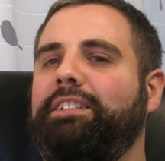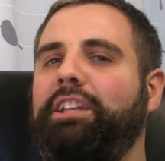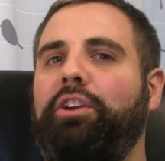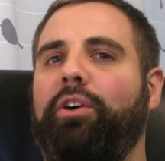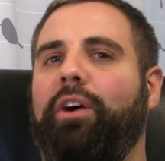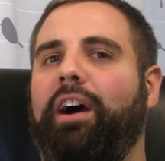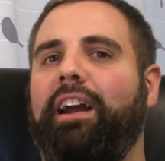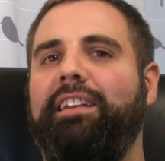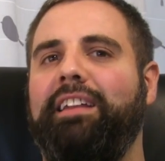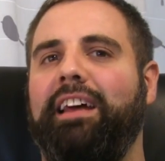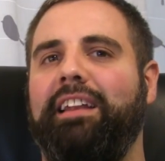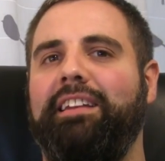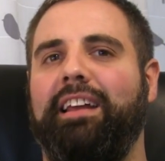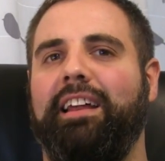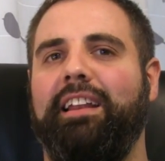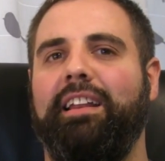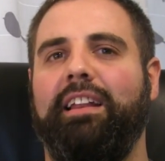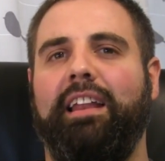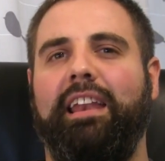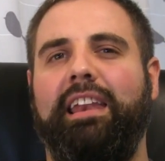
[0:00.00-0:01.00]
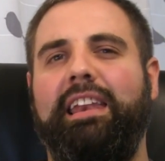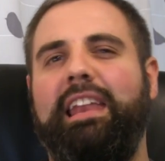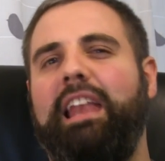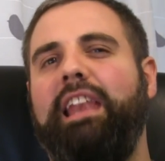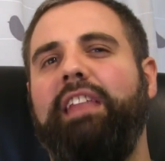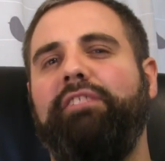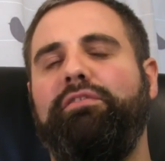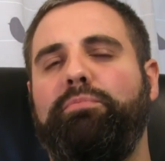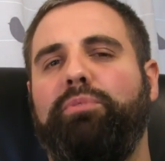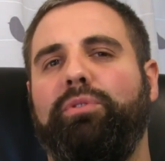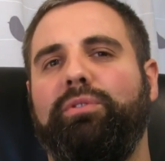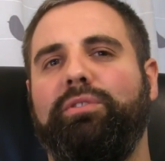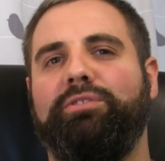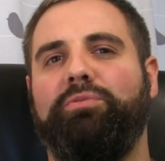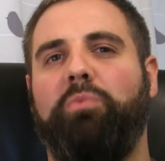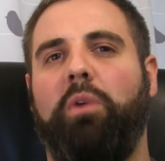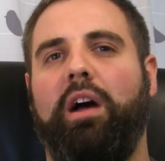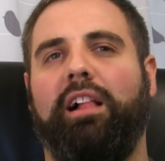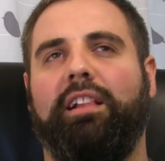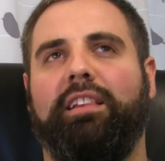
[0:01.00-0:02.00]
you know, and Liverpool
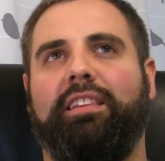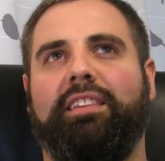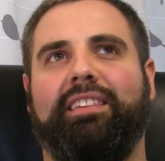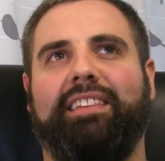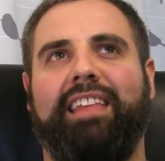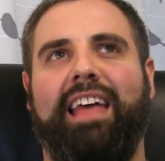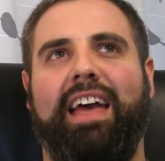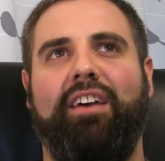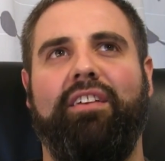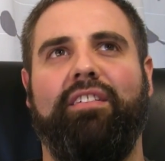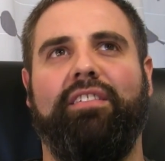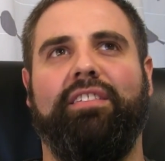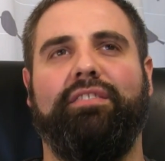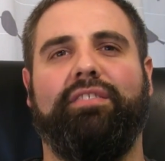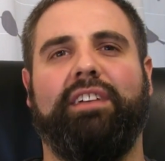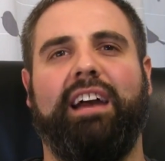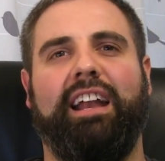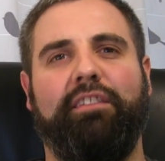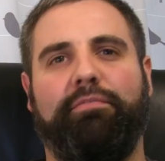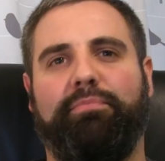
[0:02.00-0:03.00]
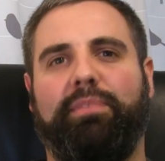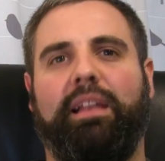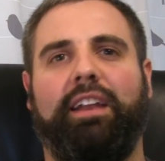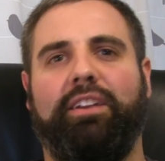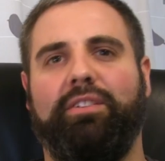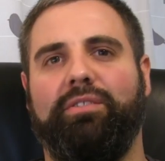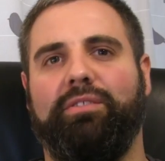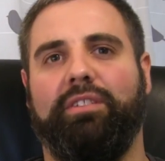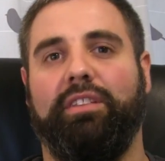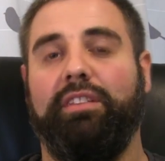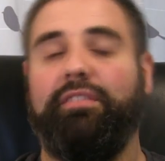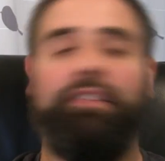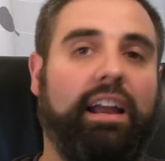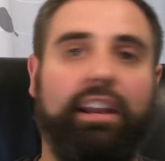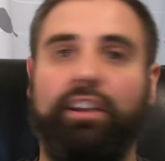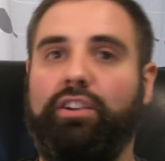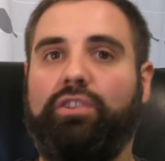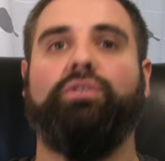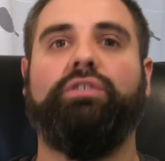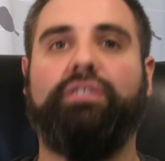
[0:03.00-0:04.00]
as well, they've kind of plateaued. They've
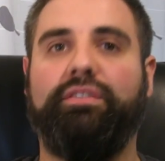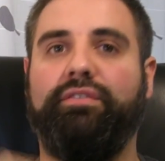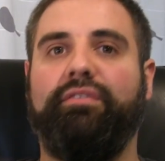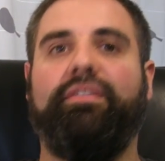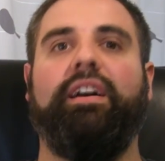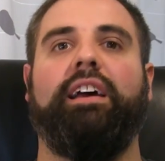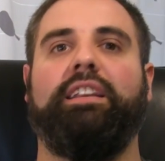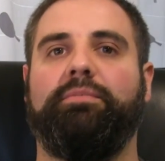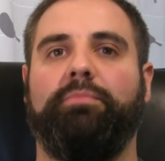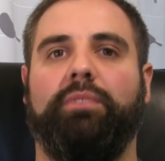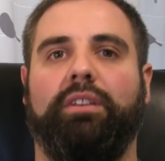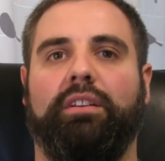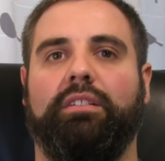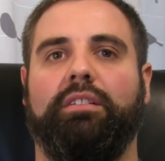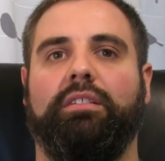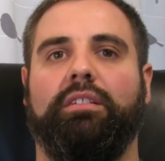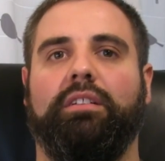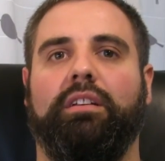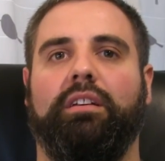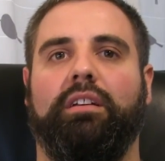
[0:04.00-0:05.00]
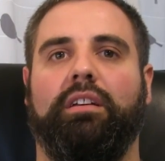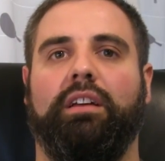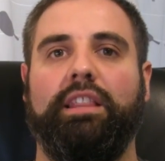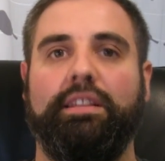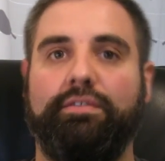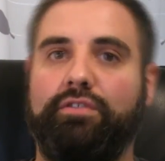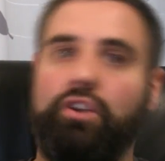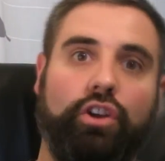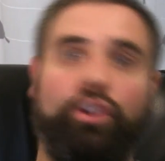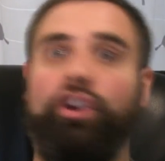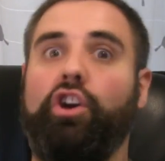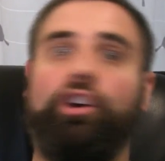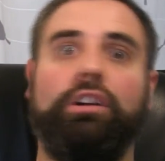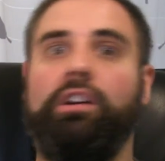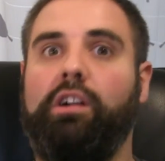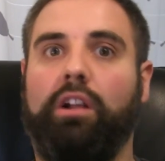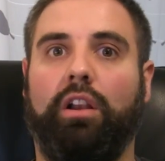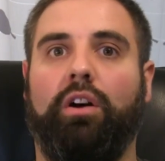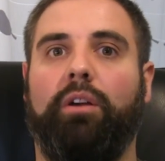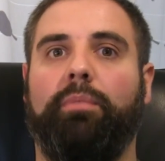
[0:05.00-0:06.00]
had loads of investment, and they've got
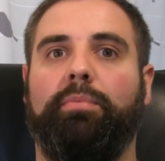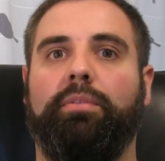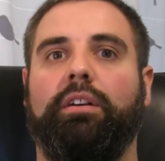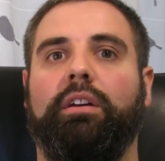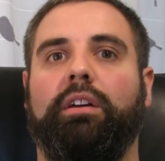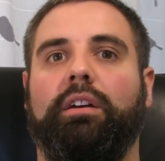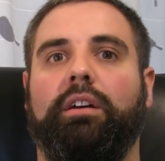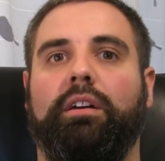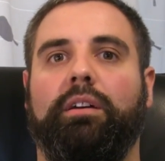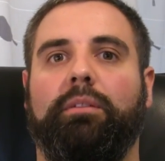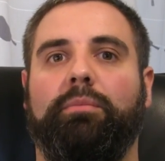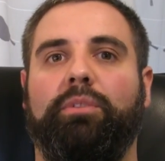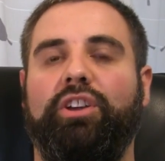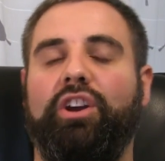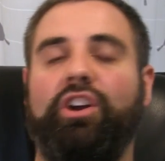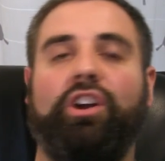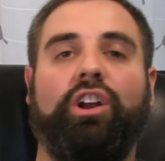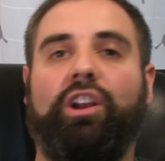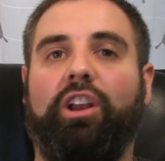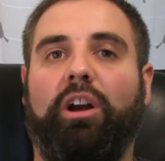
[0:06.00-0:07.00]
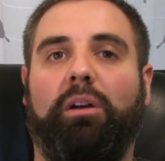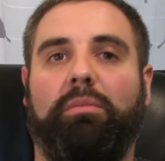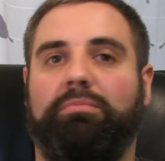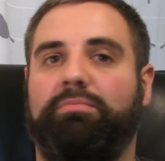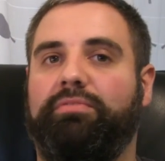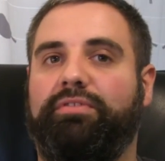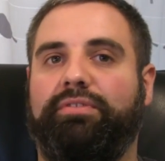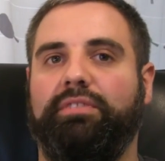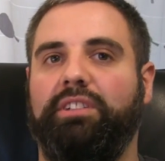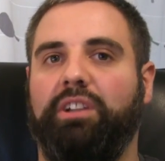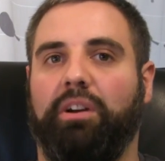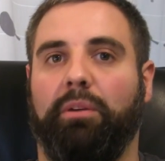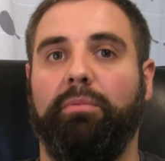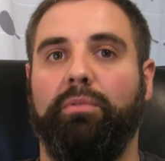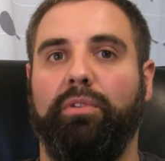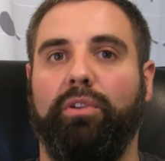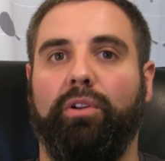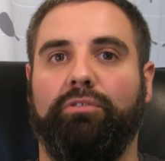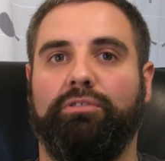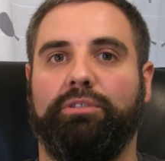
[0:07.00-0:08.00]
Jurgen Klopp. But Jurgen Klopp, you know,
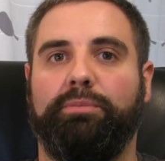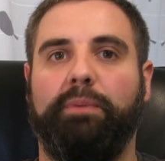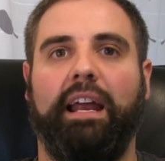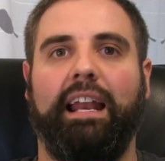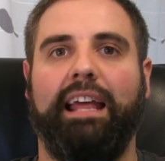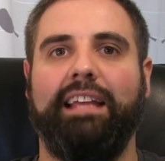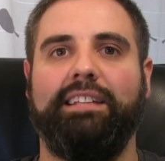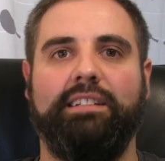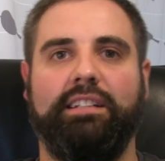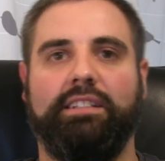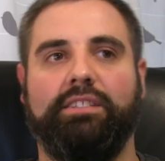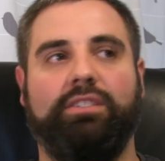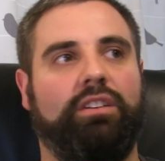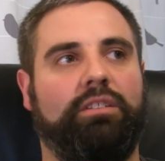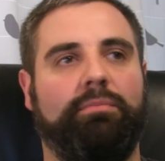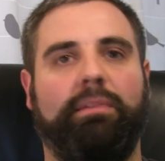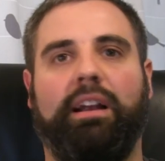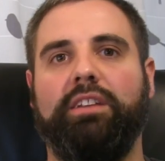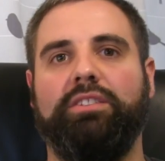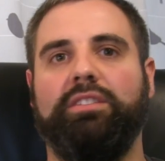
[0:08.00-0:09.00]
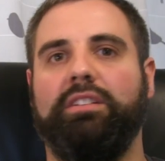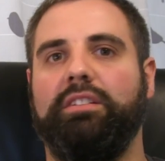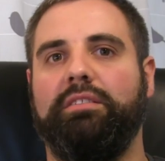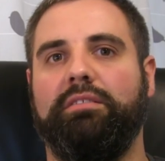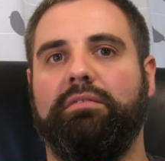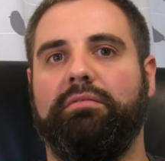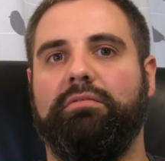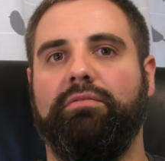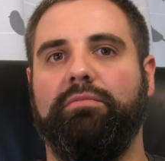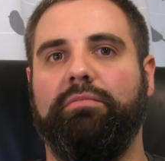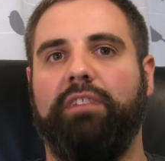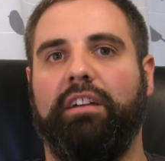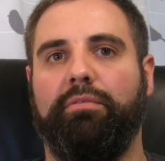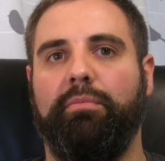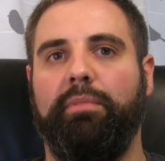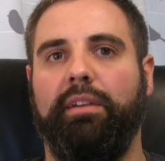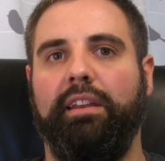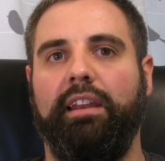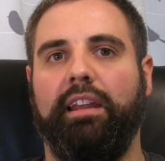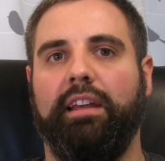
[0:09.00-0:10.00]
with all respect, isn't as good a manager as
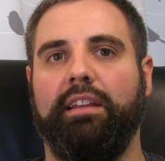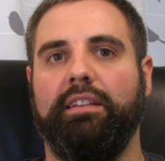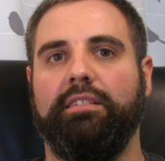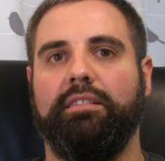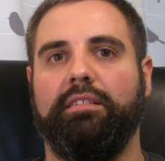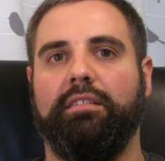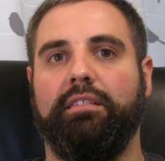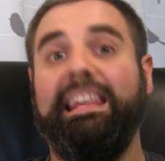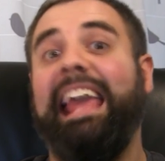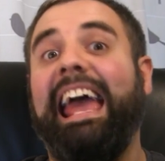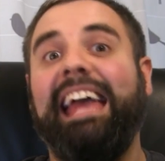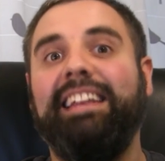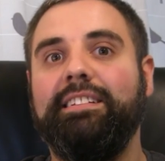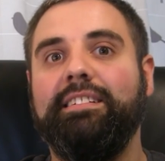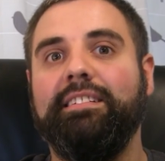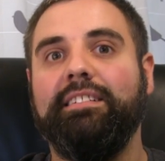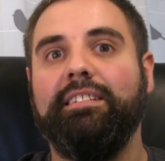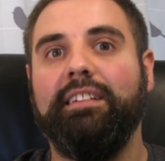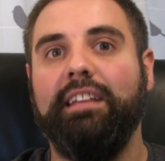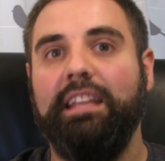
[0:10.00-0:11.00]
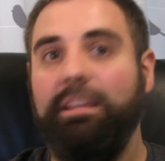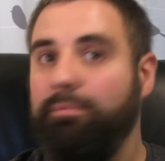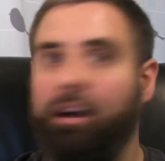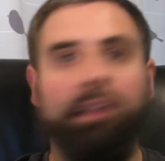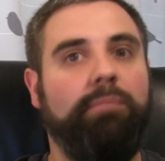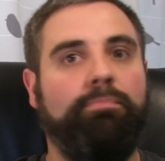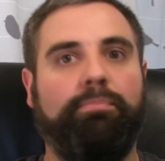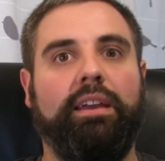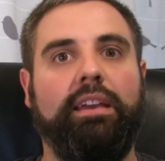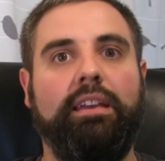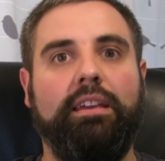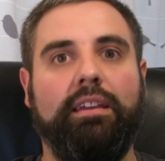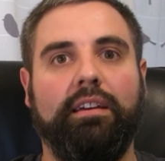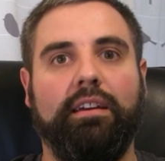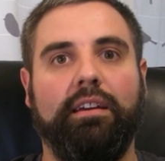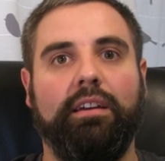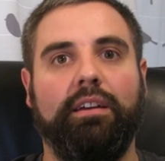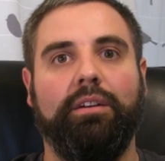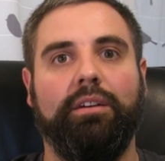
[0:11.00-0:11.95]
Rafa Benitez yet. He might be,